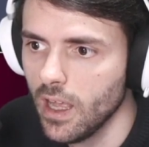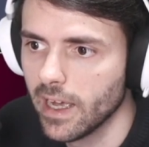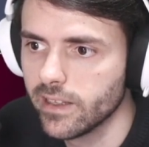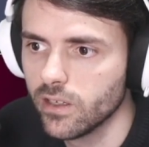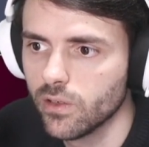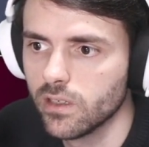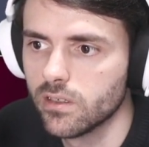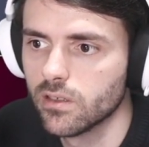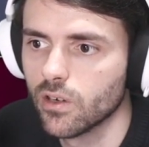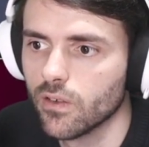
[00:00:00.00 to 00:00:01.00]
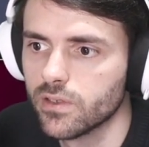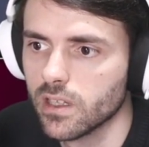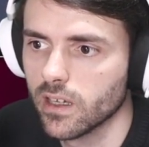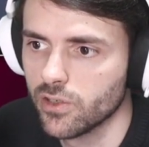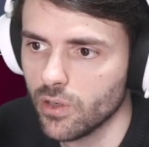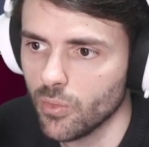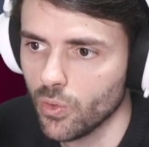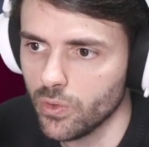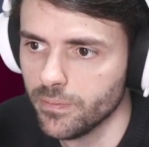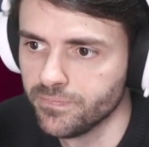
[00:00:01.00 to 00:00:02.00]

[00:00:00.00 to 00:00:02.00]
and then you can turn off selection mode.